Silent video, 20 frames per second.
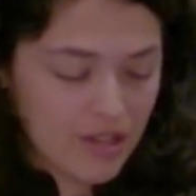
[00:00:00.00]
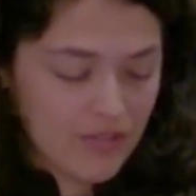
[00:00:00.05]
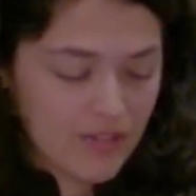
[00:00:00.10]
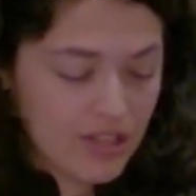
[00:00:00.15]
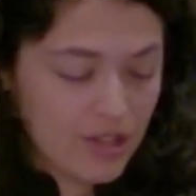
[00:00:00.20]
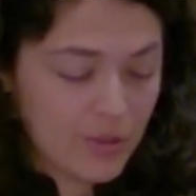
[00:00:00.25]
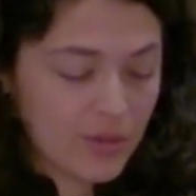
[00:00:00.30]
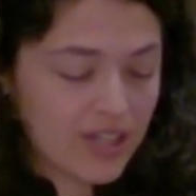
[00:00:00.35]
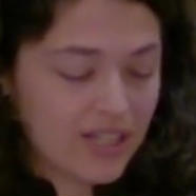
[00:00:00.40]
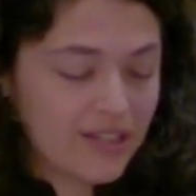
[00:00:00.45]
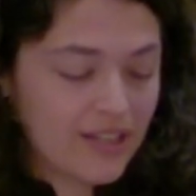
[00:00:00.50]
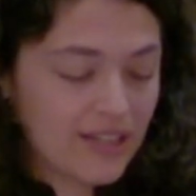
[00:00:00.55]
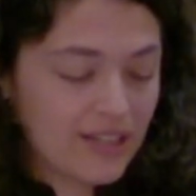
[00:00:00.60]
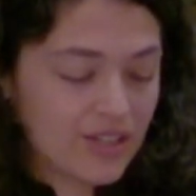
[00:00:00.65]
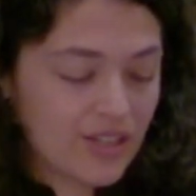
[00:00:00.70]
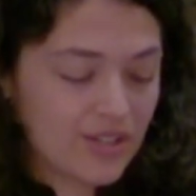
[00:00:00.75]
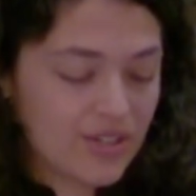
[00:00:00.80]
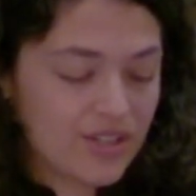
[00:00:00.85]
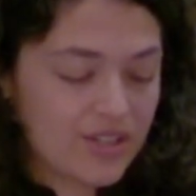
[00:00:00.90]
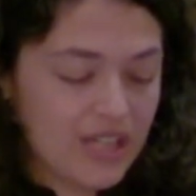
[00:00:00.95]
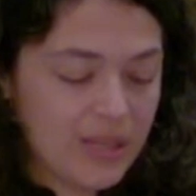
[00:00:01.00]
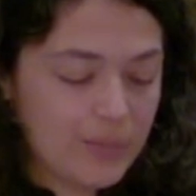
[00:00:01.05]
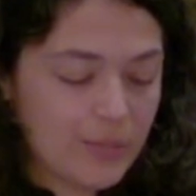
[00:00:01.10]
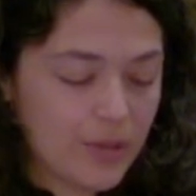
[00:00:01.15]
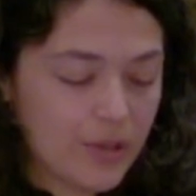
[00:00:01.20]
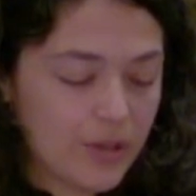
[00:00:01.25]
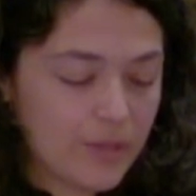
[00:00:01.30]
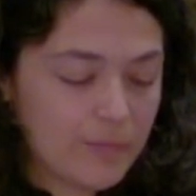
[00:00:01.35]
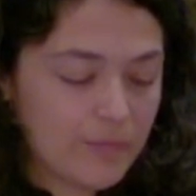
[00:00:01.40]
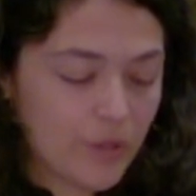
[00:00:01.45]
They don't connect us
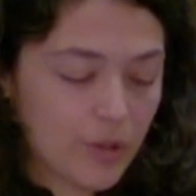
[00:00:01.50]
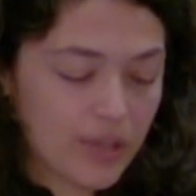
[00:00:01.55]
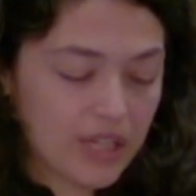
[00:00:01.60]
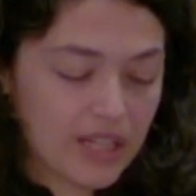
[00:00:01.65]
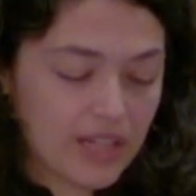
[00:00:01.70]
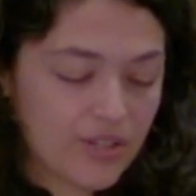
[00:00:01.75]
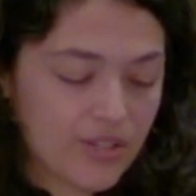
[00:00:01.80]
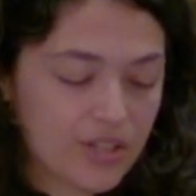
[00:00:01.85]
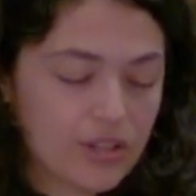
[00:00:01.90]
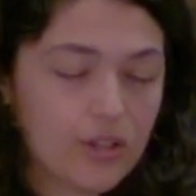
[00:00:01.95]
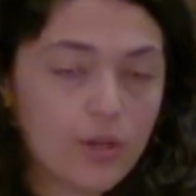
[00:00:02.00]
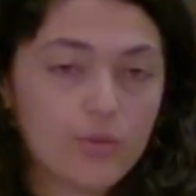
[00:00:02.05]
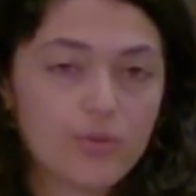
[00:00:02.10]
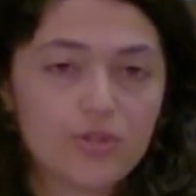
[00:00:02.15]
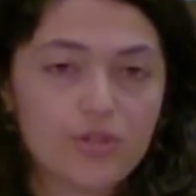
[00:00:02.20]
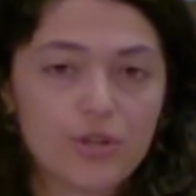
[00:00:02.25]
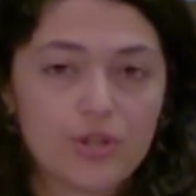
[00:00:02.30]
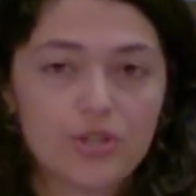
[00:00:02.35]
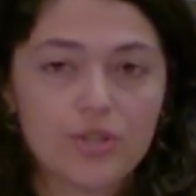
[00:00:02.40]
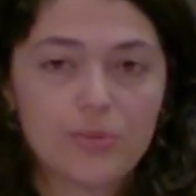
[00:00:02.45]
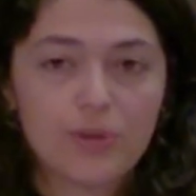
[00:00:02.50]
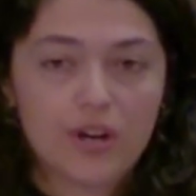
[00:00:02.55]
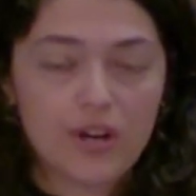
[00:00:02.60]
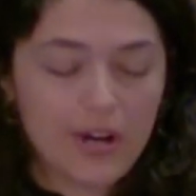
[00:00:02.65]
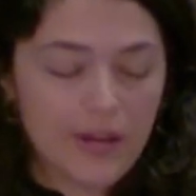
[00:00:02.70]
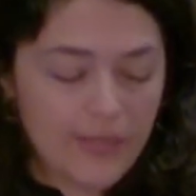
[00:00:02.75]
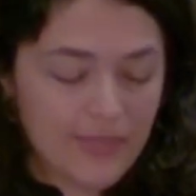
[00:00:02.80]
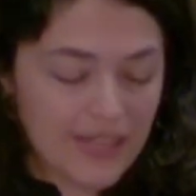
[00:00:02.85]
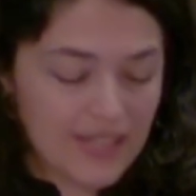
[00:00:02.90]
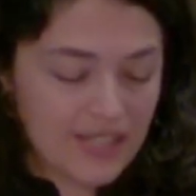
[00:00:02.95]
deeper or get us closer to our
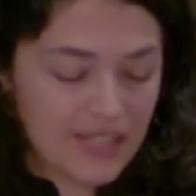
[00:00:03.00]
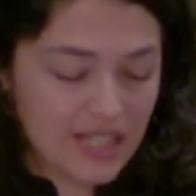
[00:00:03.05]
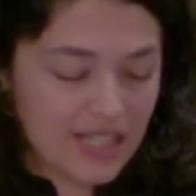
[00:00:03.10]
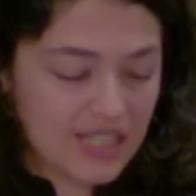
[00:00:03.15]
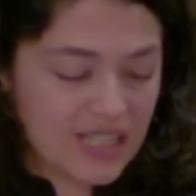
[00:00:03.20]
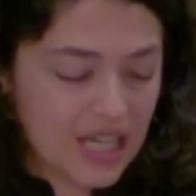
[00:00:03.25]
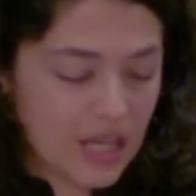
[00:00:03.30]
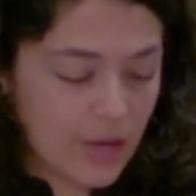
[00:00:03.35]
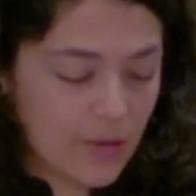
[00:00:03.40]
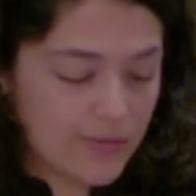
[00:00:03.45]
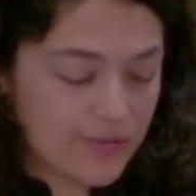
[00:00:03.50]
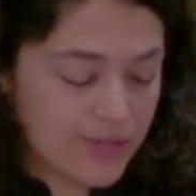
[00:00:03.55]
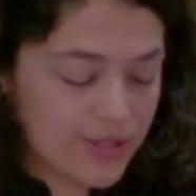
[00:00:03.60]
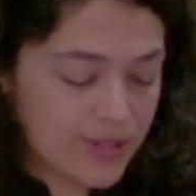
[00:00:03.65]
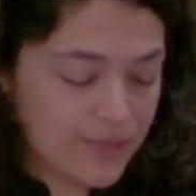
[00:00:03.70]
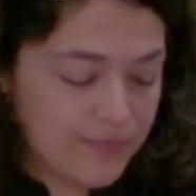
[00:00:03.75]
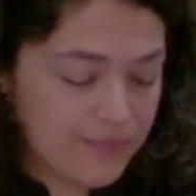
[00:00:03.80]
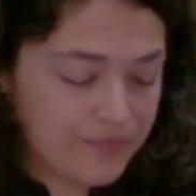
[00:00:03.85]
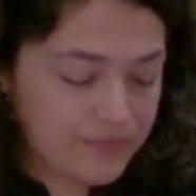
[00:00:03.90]
authentic selves.